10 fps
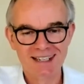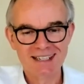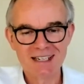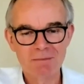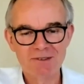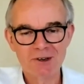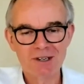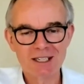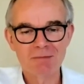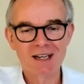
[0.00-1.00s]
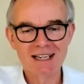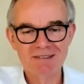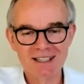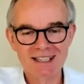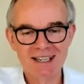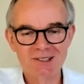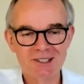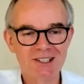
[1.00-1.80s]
some of your explainer videos,